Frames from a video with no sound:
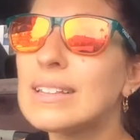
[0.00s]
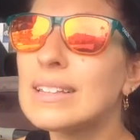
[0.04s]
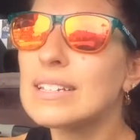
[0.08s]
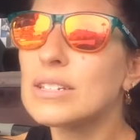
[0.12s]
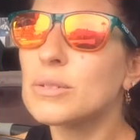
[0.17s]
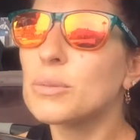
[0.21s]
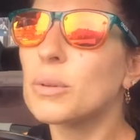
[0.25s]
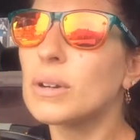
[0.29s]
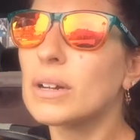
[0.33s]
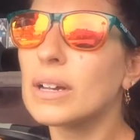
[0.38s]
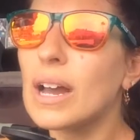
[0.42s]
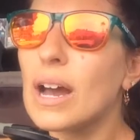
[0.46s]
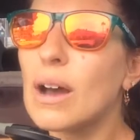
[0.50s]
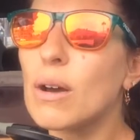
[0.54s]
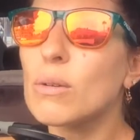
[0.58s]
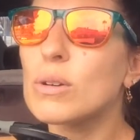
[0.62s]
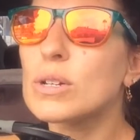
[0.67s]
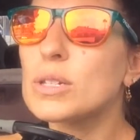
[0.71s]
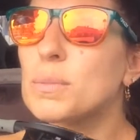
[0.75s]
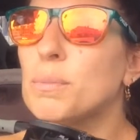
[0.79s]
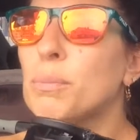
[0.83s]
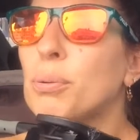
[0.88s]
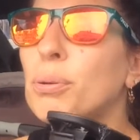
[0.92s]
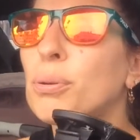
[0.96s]
This workout
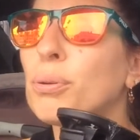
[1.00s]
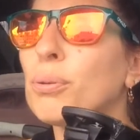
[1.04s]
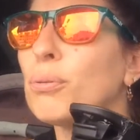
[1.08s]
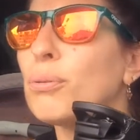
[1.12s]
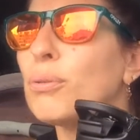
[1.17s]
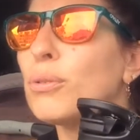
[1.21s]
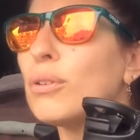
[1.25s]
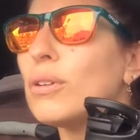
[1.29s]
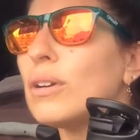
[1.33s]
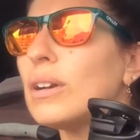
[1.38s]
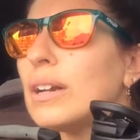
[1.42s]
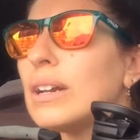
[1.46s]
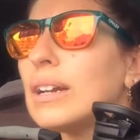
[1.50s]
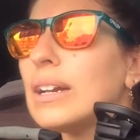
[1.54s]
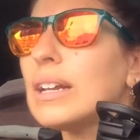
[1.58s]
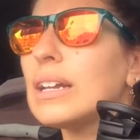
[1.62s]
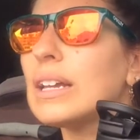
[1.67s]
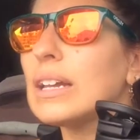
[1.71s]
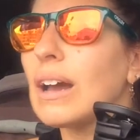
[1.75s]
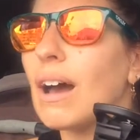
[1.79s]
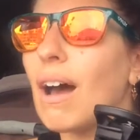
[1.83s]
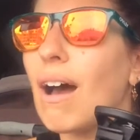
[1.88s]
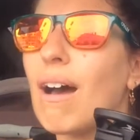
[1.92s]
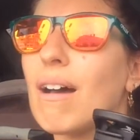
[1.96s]
was
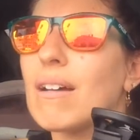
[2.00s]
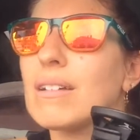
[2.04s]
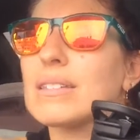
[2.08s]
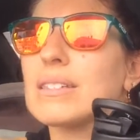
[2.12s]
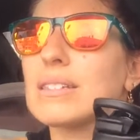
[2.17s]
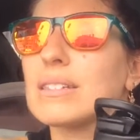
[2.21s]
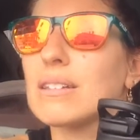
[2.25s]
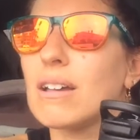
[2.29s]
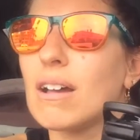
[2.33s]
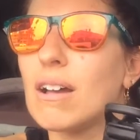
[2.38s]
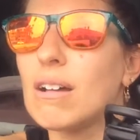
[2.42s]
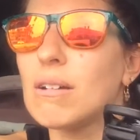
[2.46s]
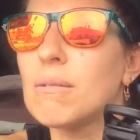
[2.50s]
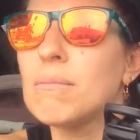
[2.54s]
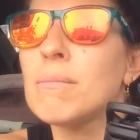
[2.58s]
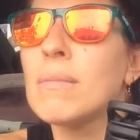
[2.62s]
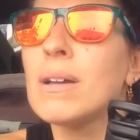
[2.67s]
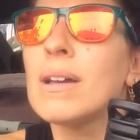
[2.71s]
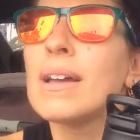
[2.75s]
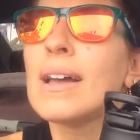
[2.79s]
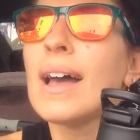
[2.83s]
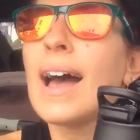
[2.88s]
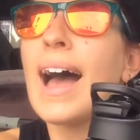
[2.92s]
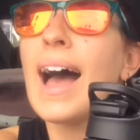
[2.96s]
pretty
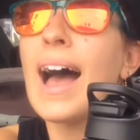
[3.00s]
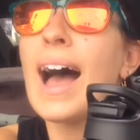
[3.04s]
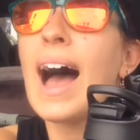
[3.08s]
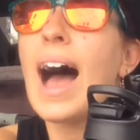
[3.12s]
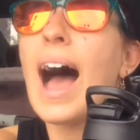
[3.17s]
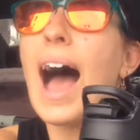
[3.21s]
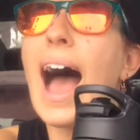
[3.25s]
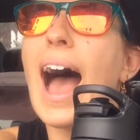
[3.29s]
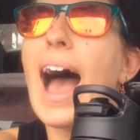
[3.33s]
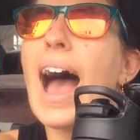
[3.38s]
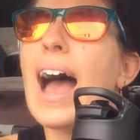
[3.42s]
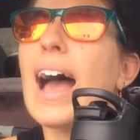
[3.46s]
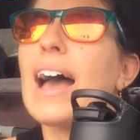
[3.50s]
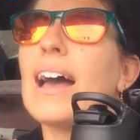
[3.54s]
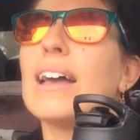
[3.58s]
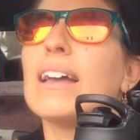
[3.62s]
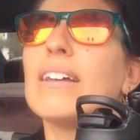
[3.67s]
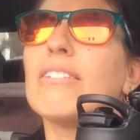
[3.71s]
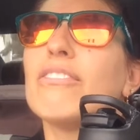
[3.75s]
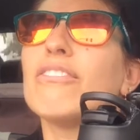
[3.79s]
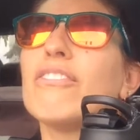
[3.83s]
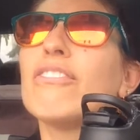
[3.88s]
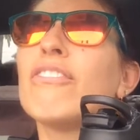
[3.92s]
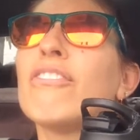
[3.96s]
awesome.
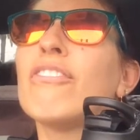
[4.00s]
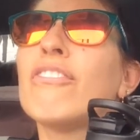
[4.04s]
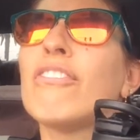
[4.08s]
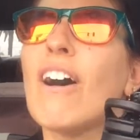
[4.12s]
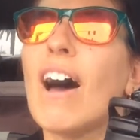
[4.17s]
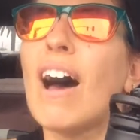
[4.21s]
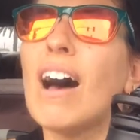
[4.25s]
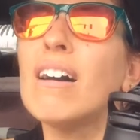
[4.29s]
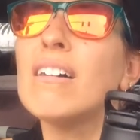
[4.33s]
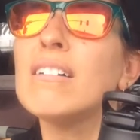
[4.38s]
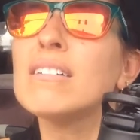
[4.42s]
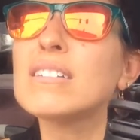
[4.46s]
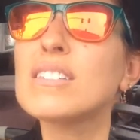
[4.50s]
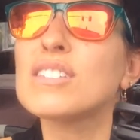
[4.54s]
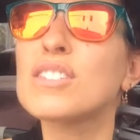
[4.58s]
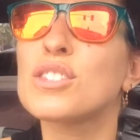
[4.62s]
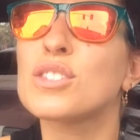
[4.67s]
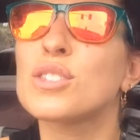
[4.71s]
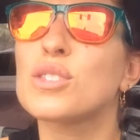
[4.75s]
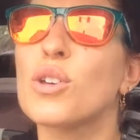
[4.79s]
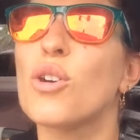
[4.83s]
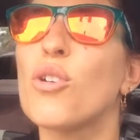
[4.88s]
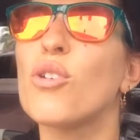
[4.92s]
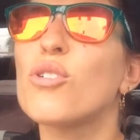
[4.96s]
I felt
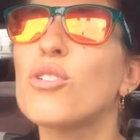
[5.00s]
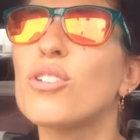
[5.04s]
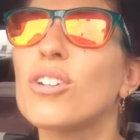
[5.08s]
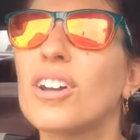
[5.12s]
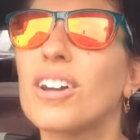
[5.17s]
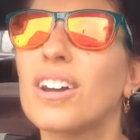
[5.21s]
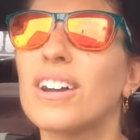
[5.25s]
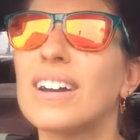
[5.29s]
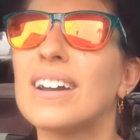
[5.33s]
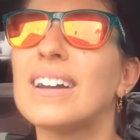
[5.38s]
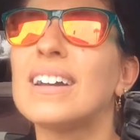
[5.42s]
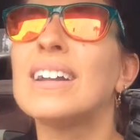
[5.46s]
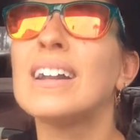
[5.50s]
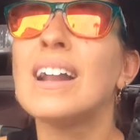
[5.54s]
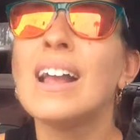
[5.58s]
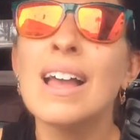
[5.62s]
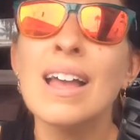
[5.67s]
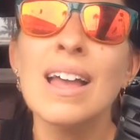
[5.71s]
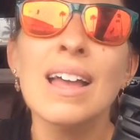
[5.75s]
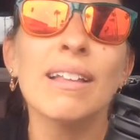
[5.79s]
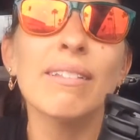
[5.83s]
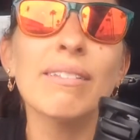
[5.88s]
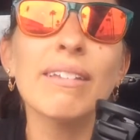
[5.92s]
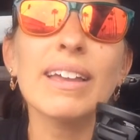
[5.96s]
so good.
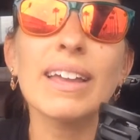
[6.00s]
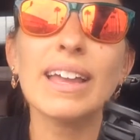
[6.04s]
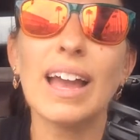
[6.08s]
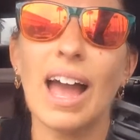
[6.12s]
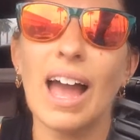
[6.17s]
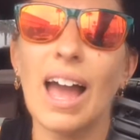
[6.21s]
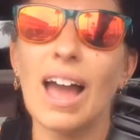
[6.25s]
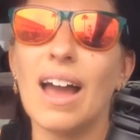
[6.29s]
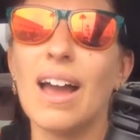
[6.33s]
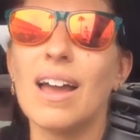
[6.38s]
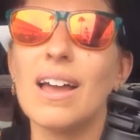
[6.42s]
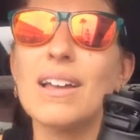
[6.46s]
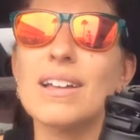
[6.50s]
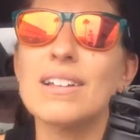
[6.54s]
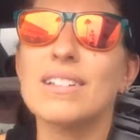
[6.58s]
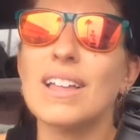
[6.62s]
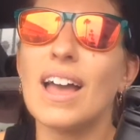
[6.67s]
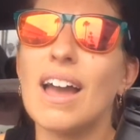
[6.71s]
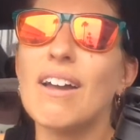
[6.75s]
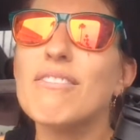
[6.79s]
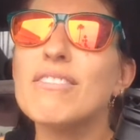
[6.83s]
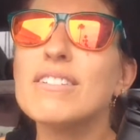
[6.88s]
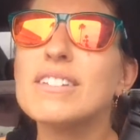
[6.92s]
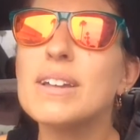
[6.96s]
Like,
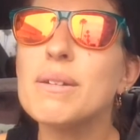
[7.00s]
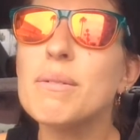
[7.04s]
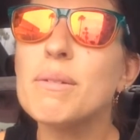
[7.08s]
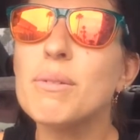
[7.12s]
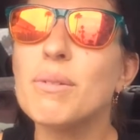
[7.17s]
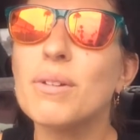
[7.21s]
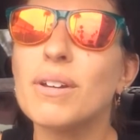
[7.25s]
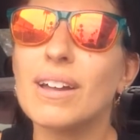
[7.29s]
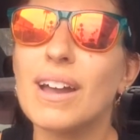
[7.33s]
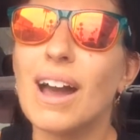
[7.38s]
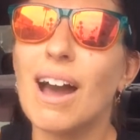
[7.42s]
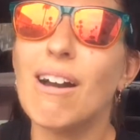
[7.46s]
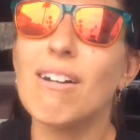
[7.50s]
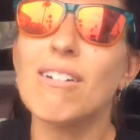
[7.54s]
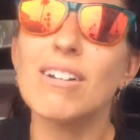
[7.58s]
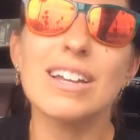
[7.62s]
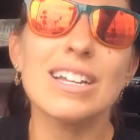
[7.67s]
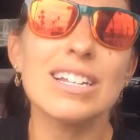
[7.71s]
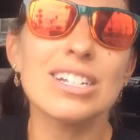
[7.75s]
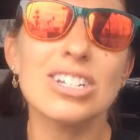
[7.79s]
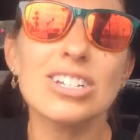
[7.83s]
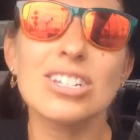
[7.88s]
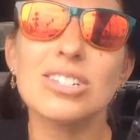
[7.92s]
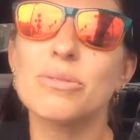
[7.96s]
every time I work out,
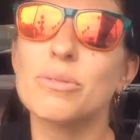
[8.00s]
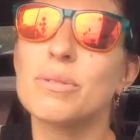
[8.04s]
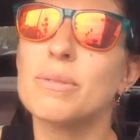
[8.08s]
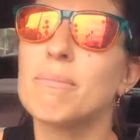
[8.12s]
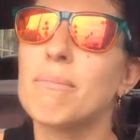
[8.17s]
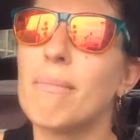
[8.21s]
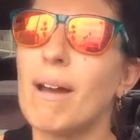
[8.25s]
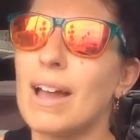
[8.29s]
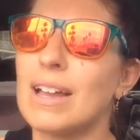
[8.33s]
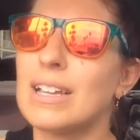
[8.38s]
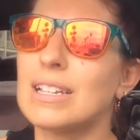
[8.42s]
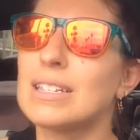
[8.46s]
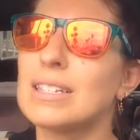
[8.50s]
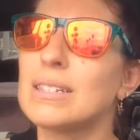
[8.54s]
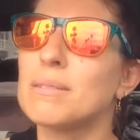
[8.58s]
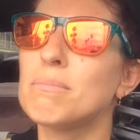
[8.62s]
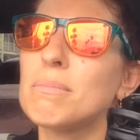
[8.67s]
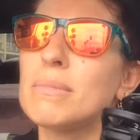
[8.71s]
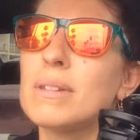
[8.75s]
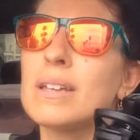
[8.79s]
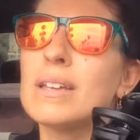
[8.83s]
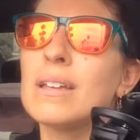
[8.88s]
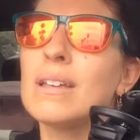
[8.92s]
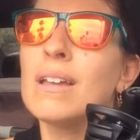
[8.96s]
it just reminds
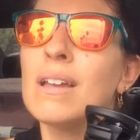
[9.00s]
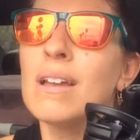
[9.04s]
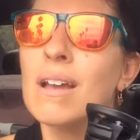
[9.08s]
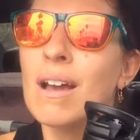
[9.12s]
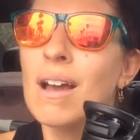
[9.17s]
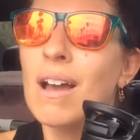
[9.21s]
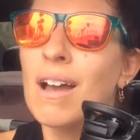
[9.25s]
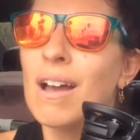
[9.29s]
me